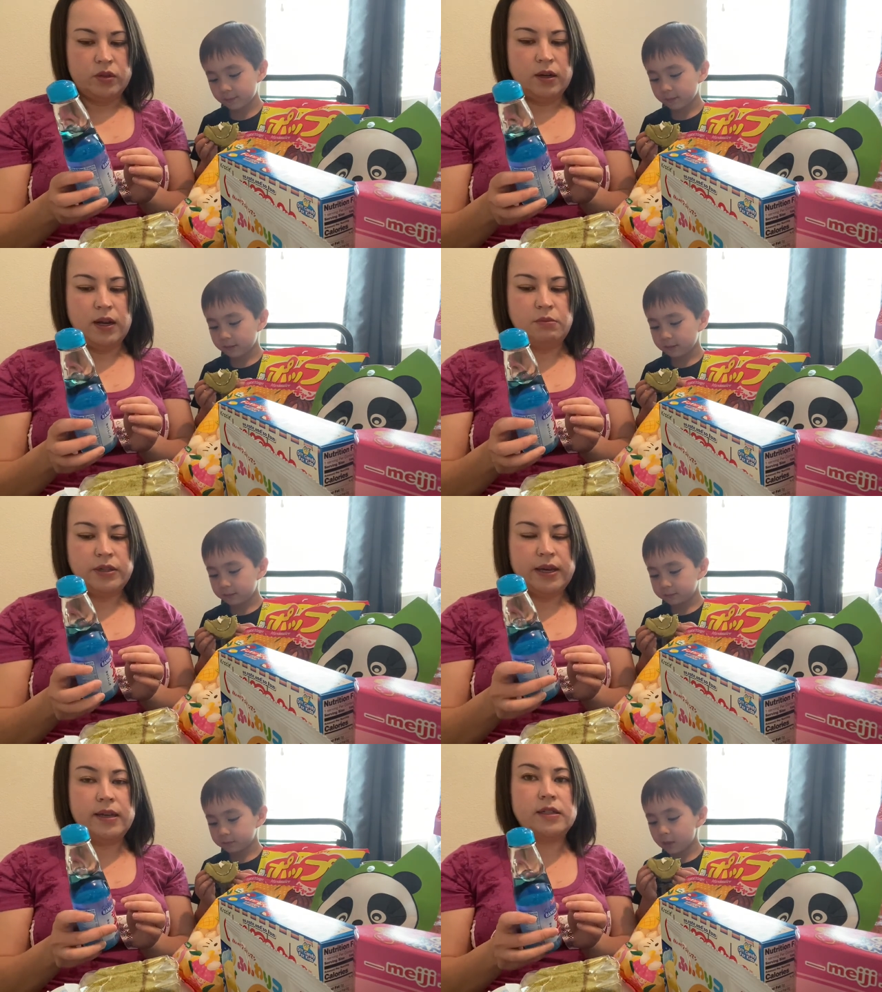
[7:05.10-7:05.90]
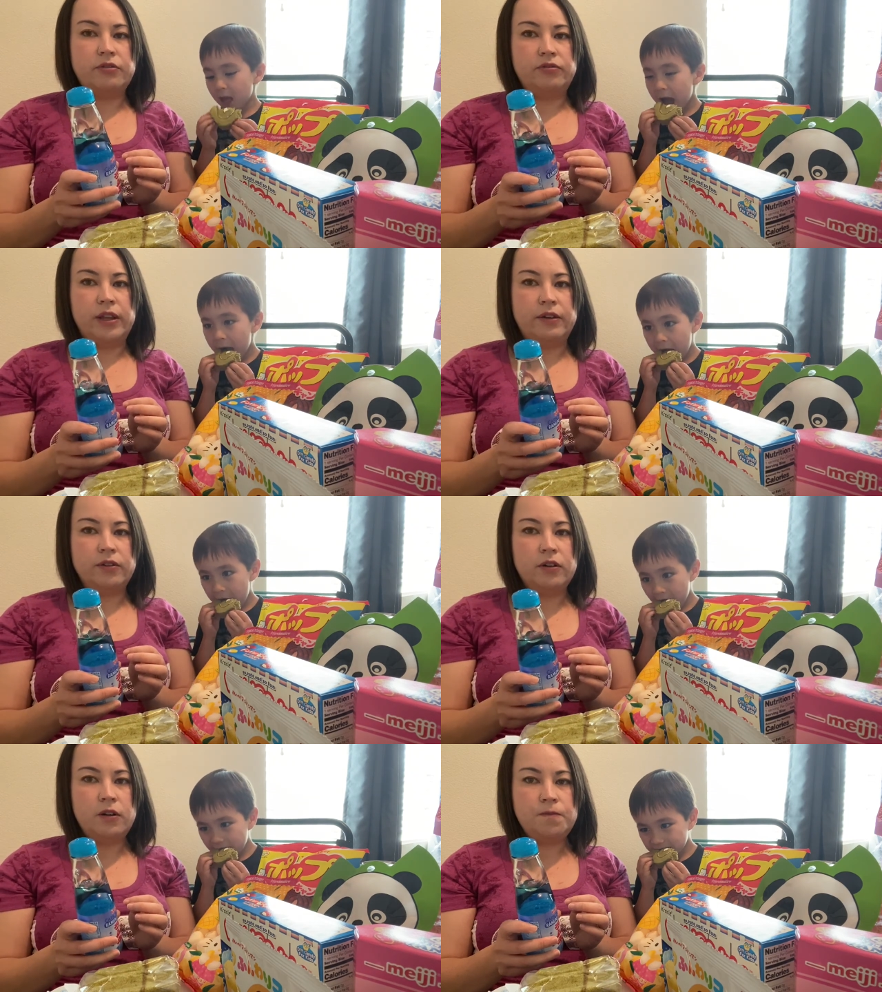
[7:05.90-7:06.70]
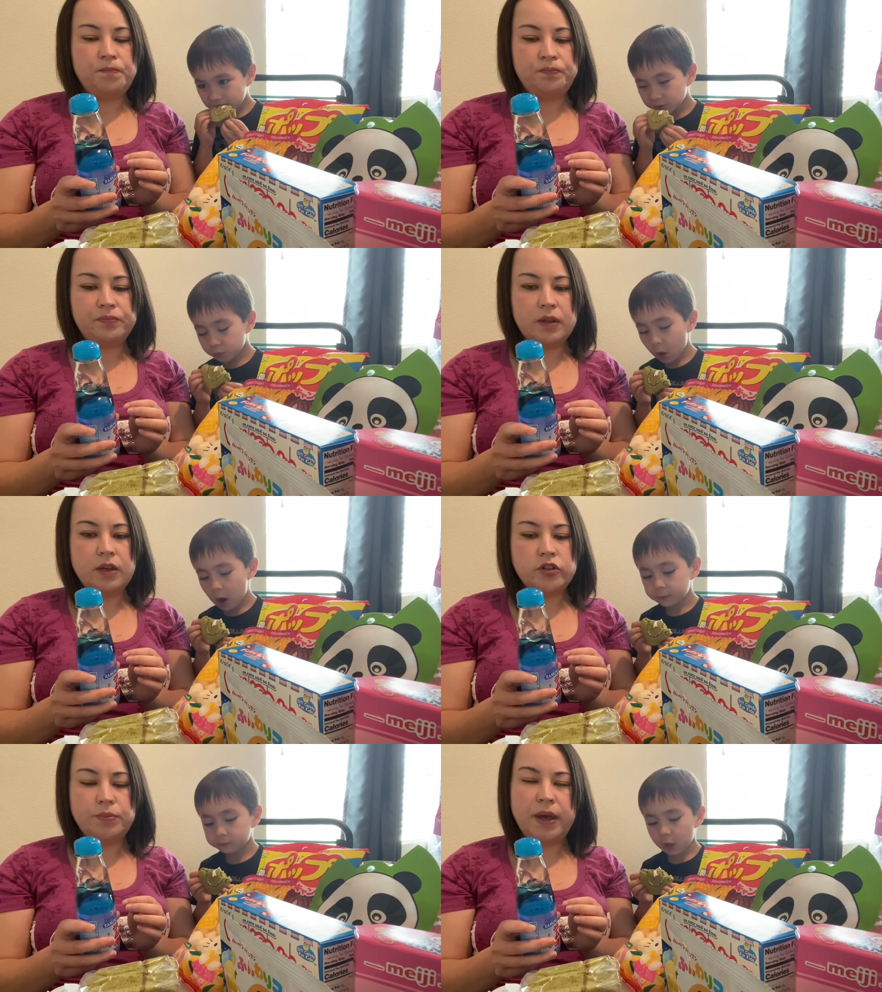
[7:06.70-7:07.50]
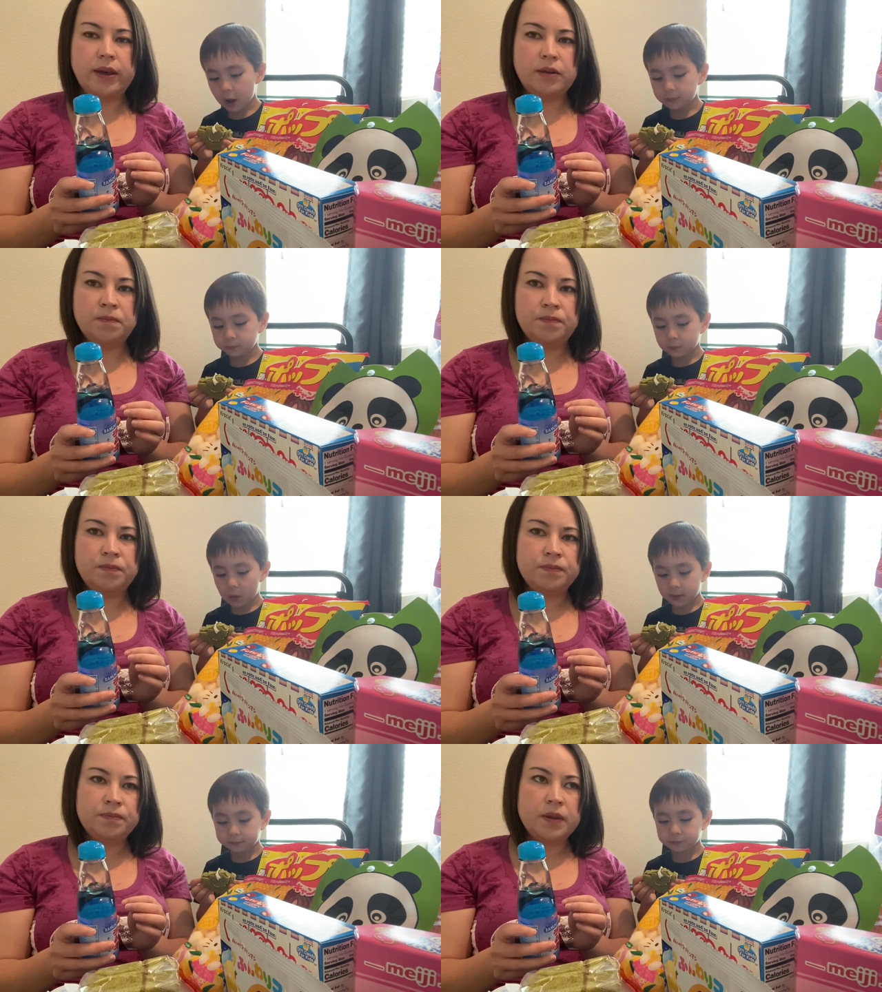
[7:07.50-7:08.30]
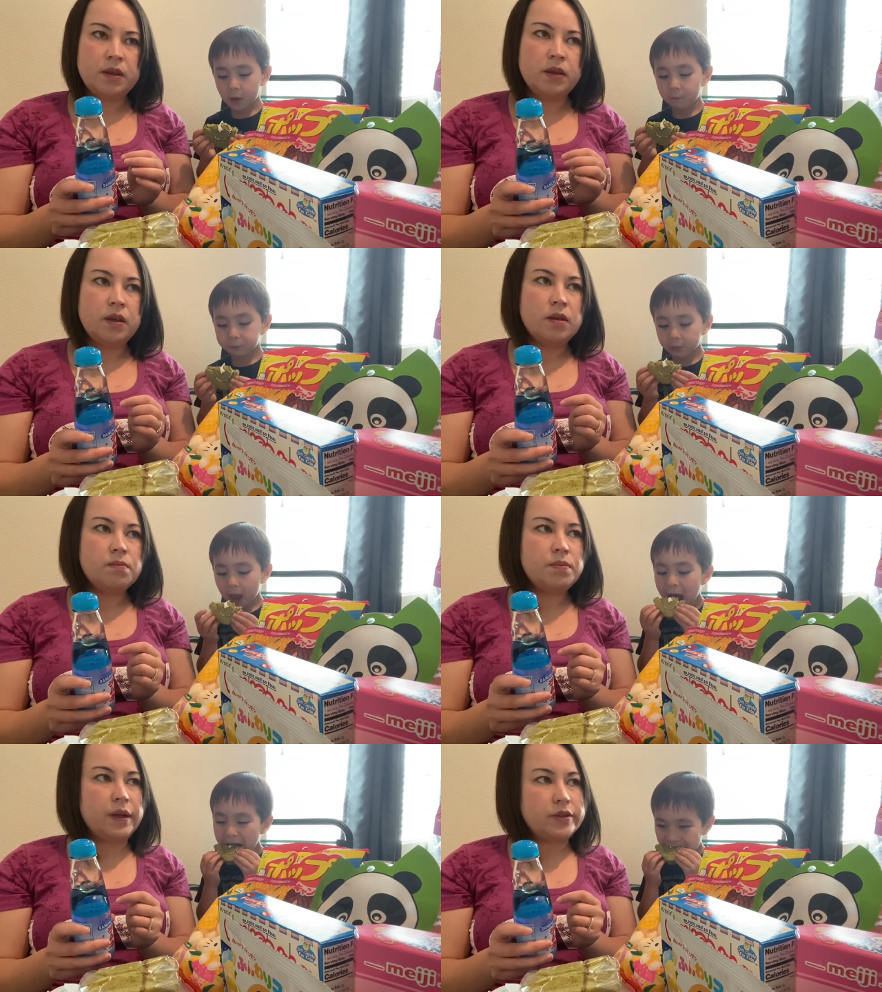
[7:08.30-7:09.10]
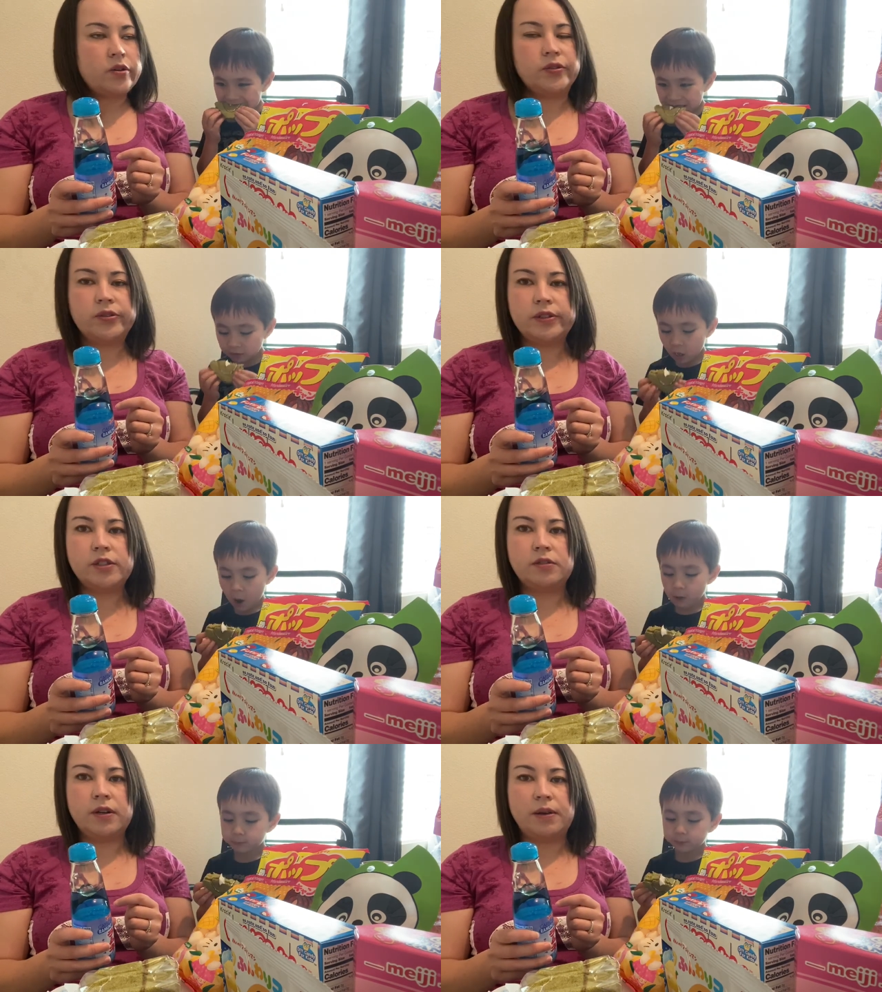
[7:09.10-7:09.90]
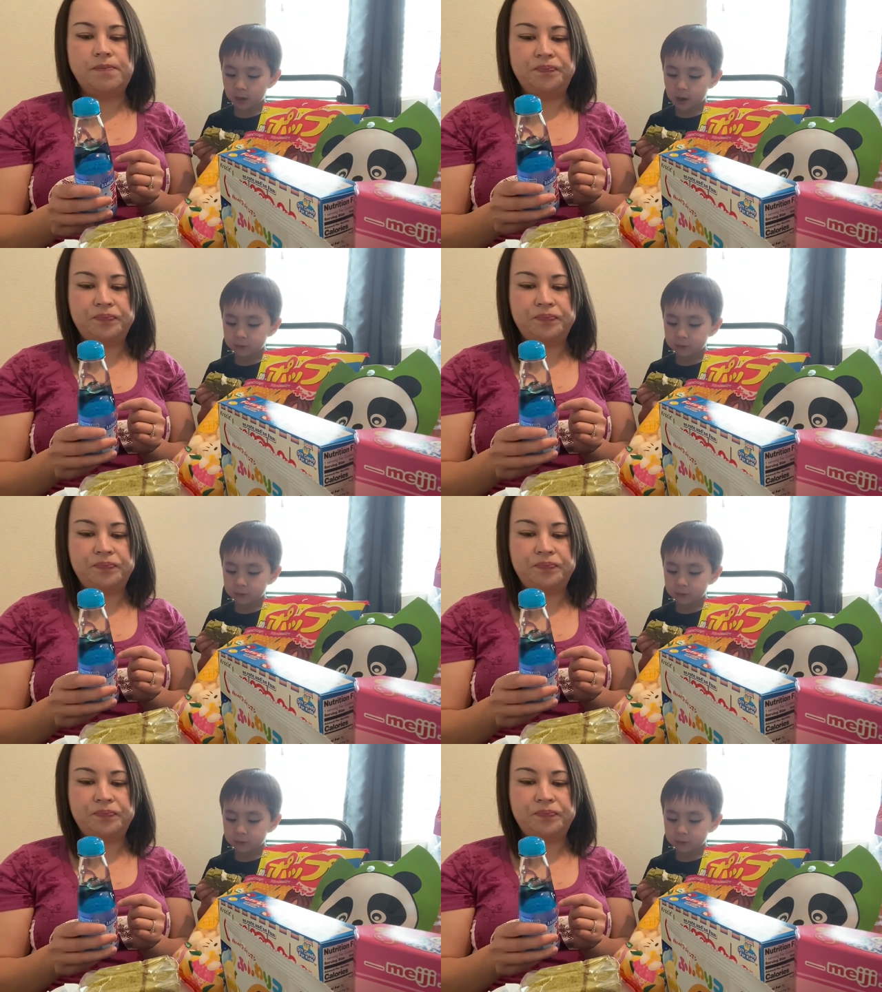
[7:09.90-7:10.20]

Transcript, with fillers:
Speaker 1: Ramune is a flavor in Japan, but it's hard to describe.